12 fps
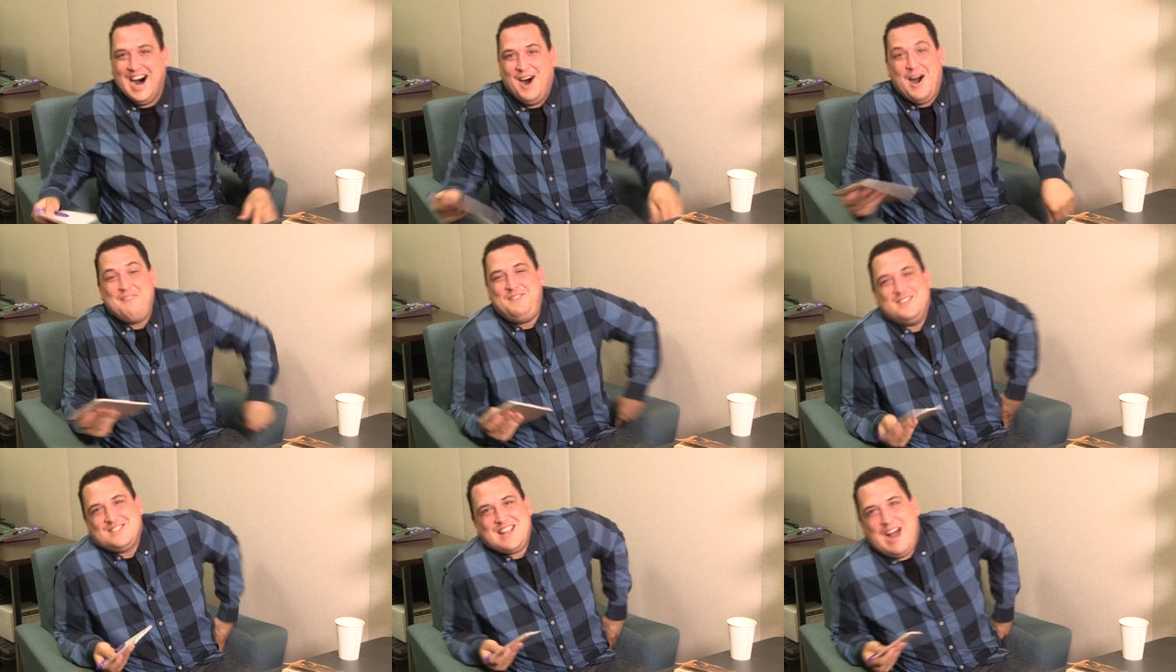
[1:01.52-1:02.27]
Oh, I
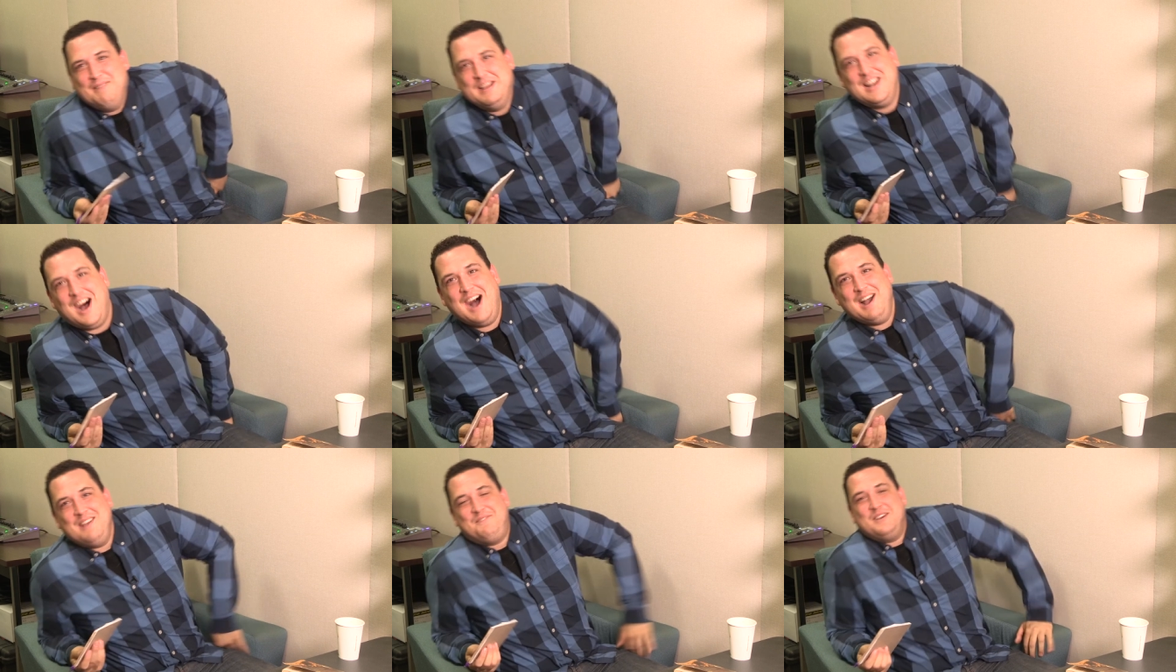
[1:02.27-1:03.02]
feel, I mean,
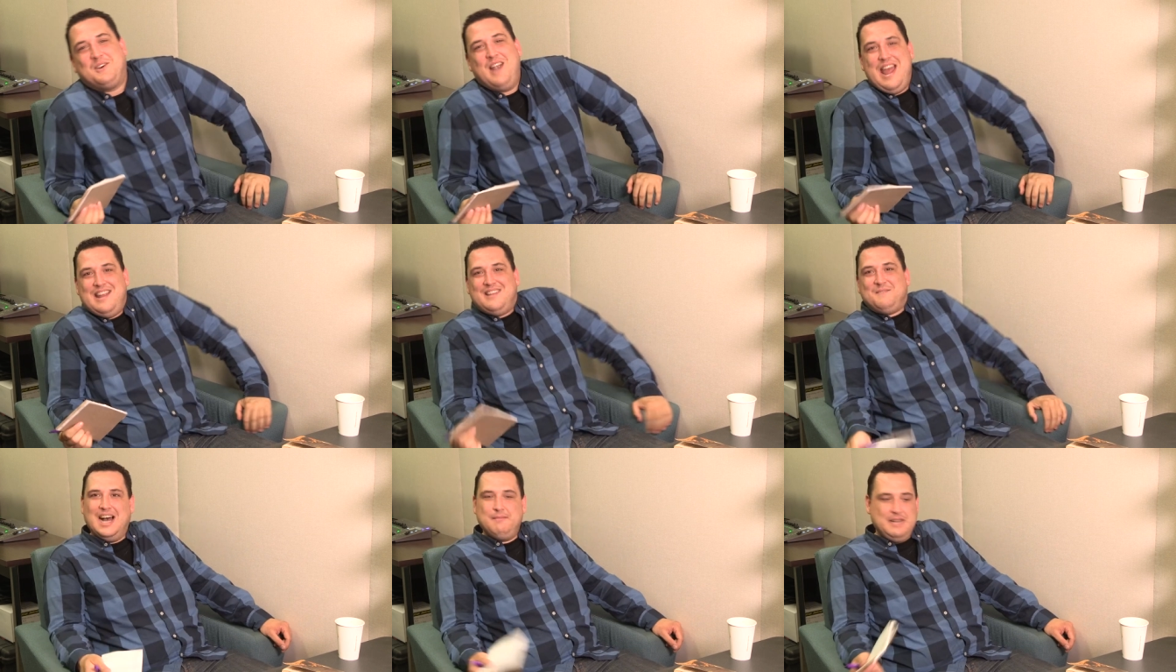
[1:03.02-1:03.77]
I feel great.
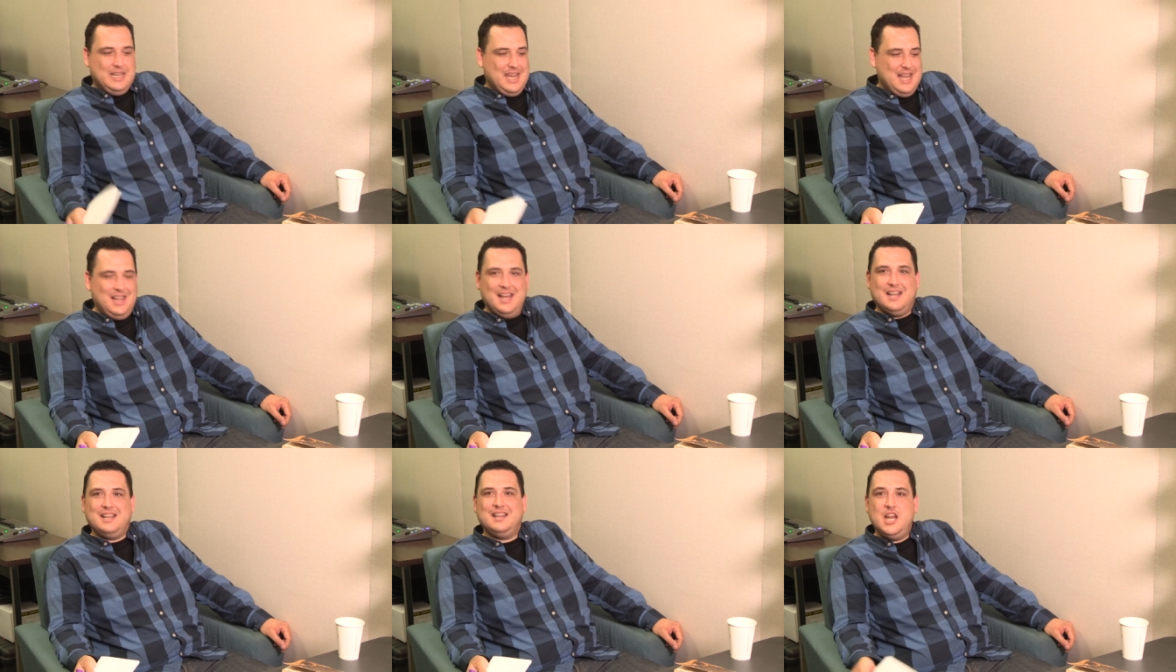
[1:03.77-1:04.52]
I'm gonna kill
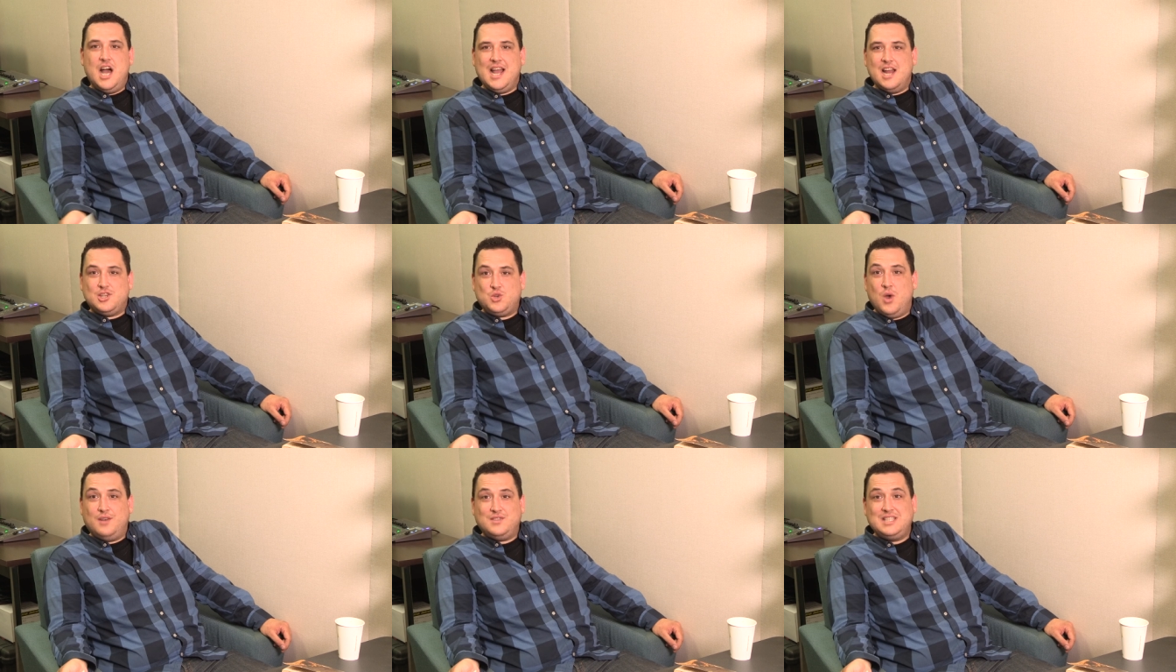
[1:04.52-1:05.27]
it. You know, I got a
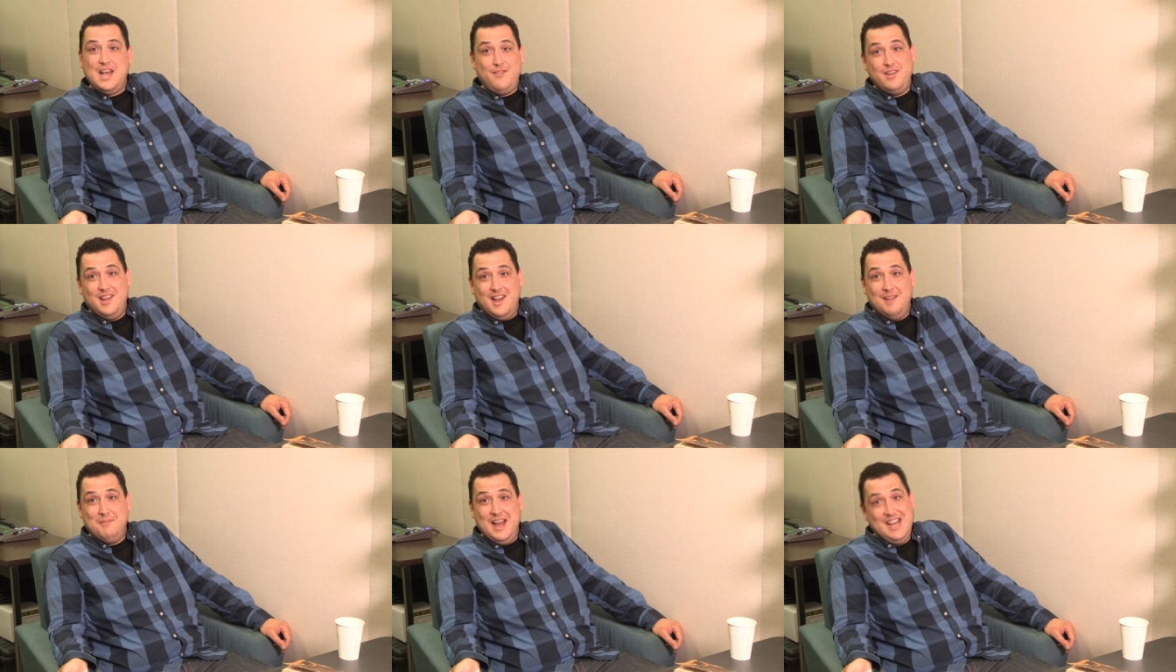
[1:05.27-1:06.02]
1270
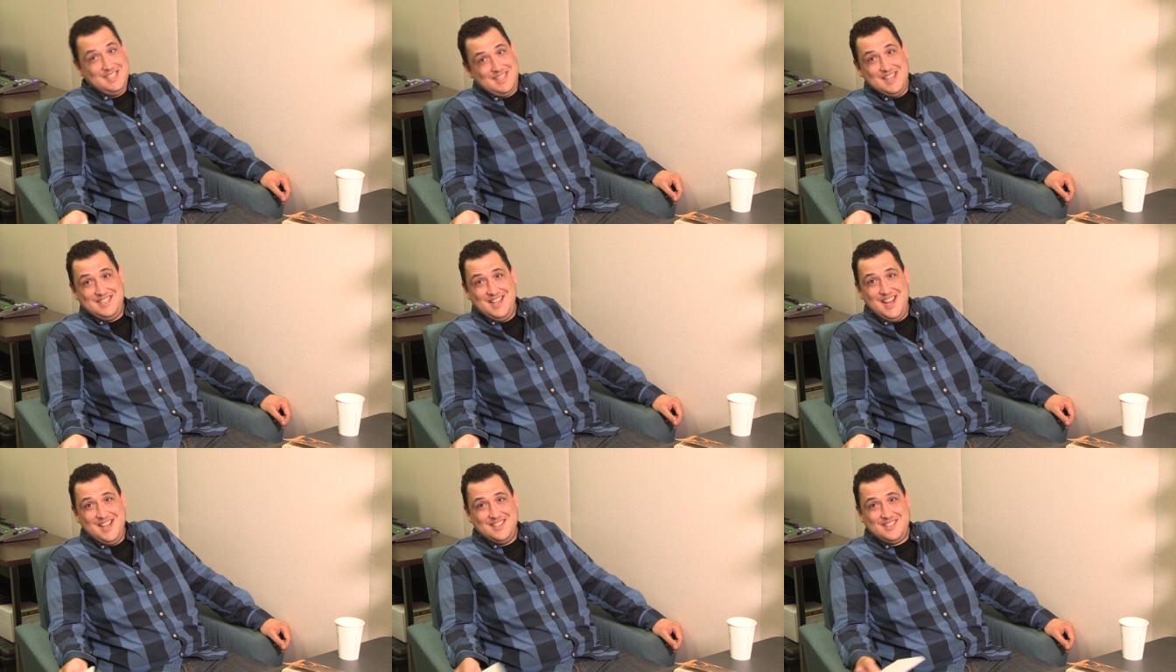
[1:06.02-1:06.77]
on my
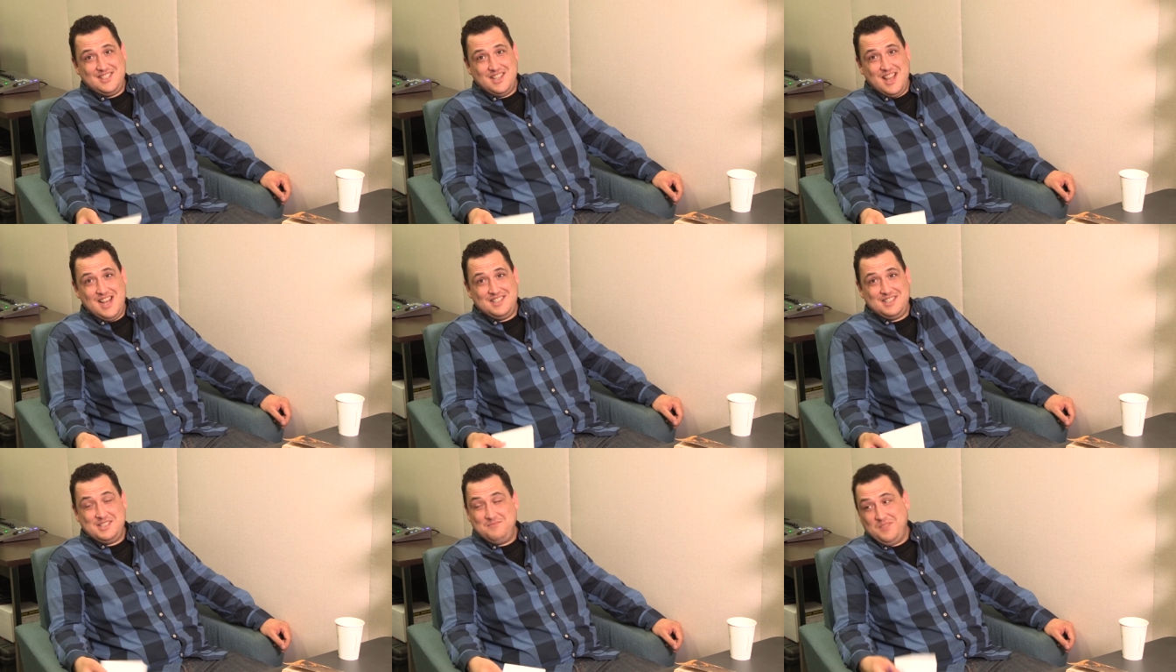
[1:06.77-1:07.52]
SATs, so
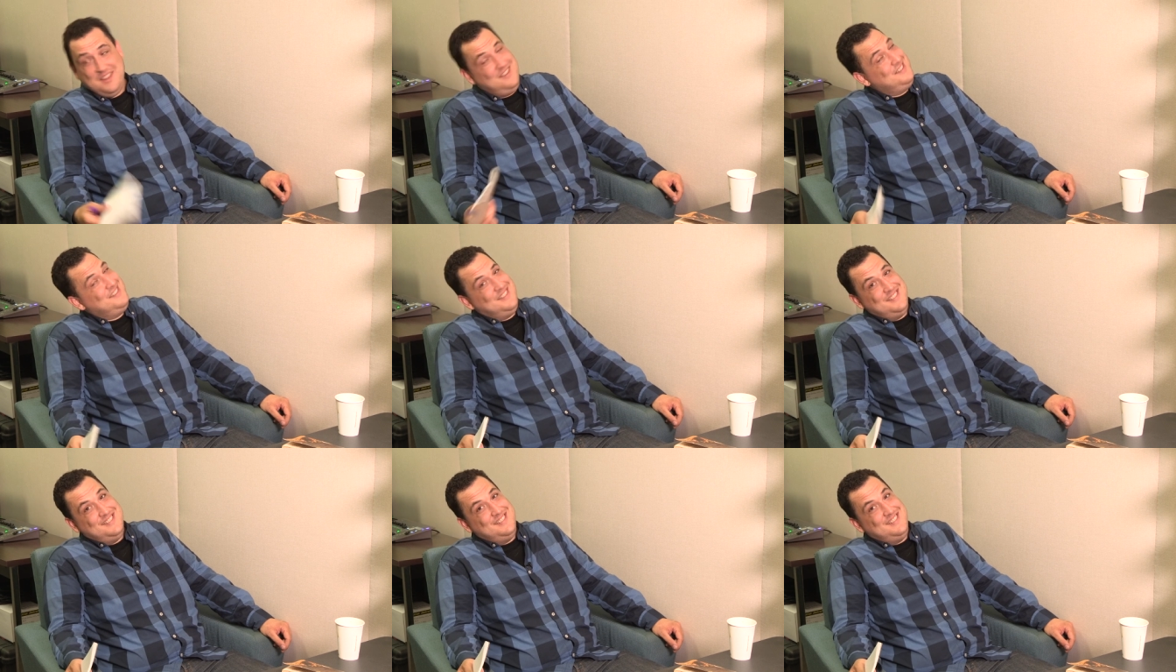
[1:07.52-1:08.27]
that's
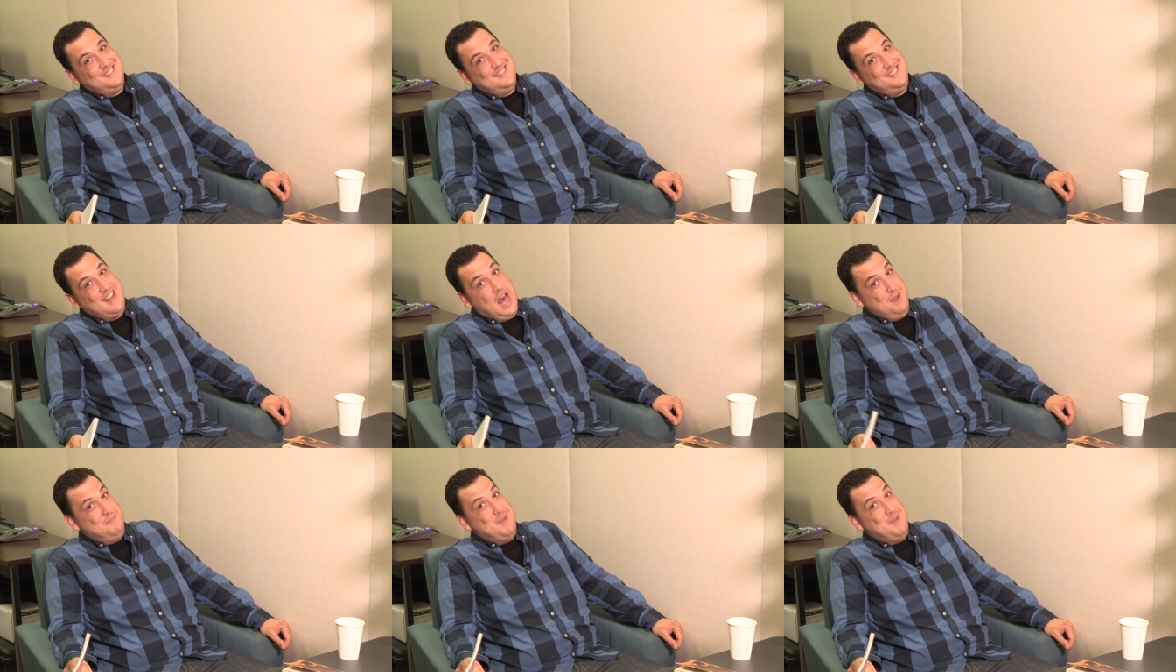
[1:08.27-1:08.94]
not